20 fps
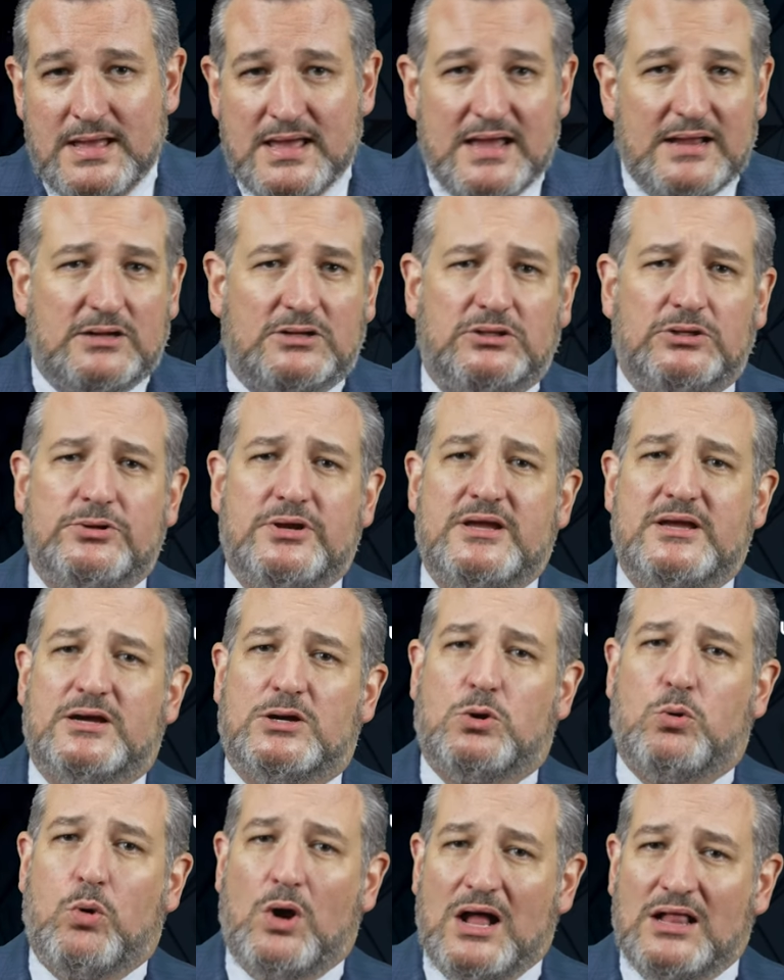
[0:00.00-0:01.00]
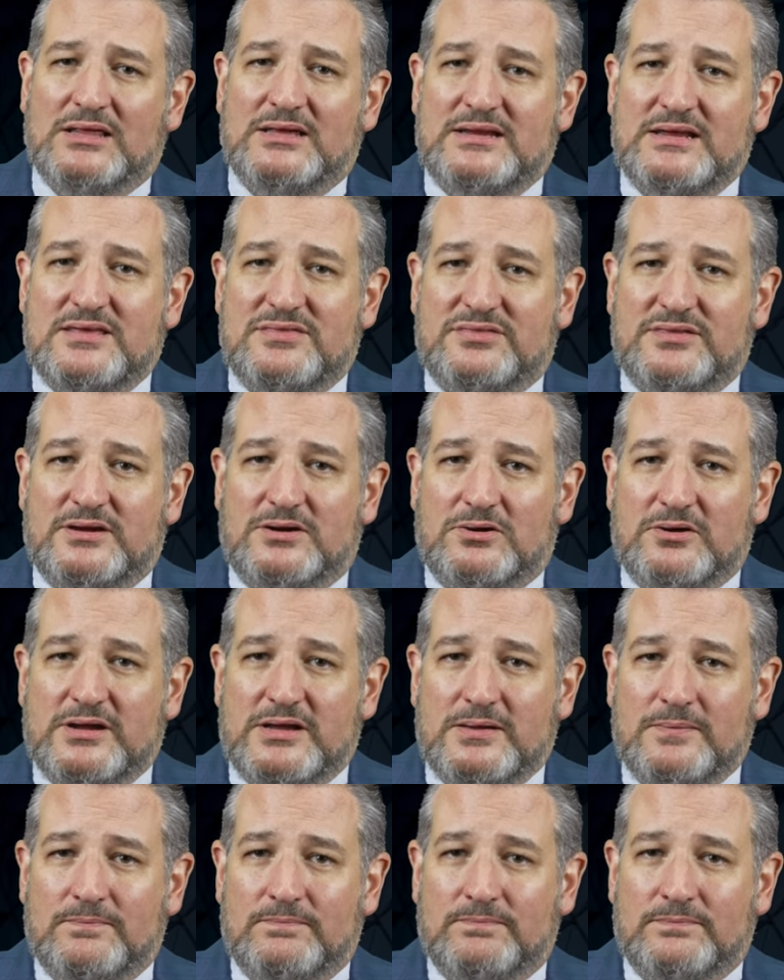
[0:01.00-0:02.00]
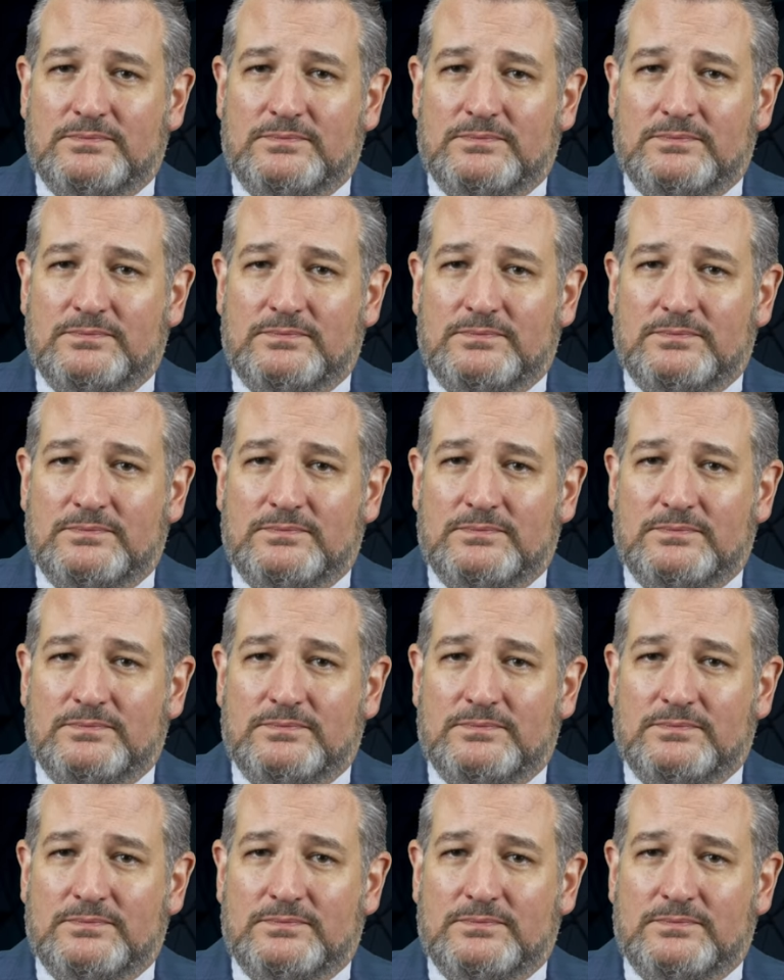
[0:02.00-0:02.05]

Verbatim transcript: including equality theory,